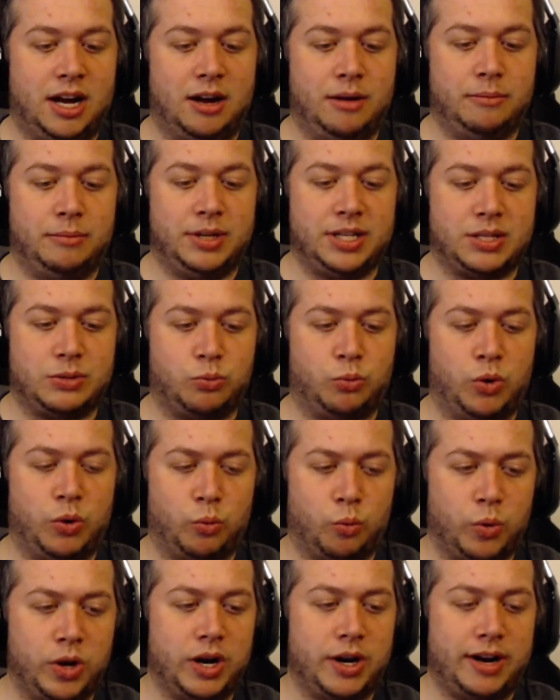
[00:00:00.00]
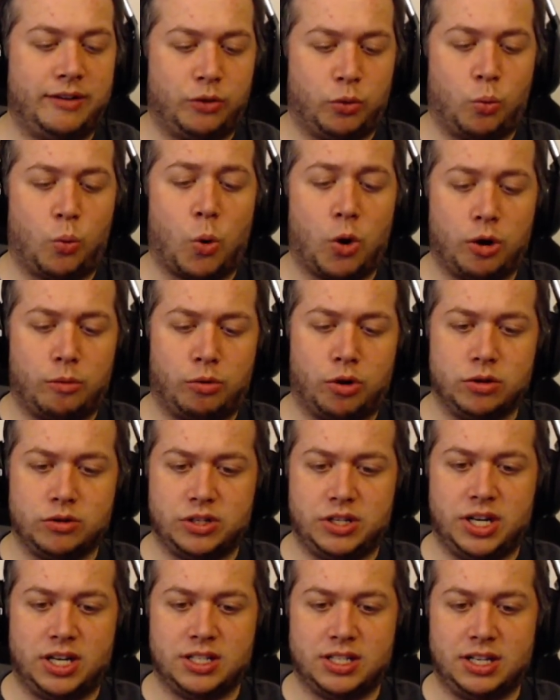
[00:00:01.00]
It's whenever Warner Bros.
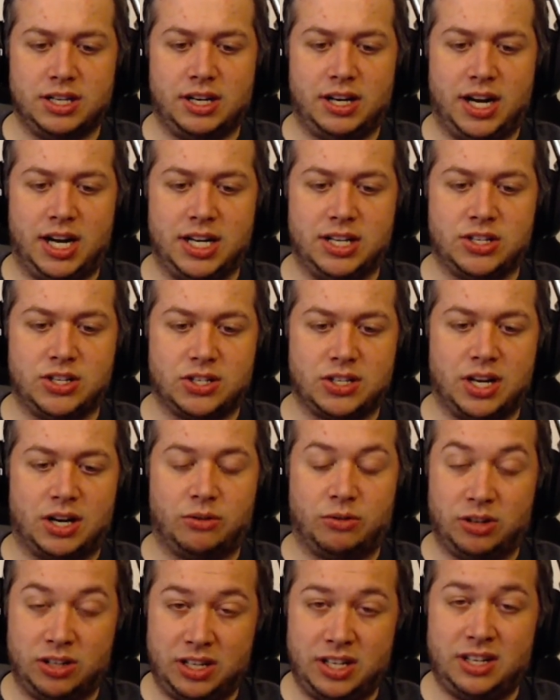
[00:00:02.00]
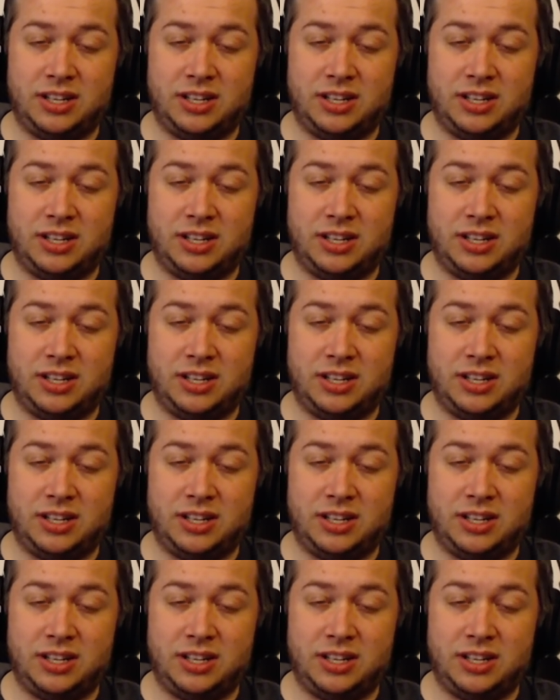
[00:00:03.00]
Does it, and it's just like, really?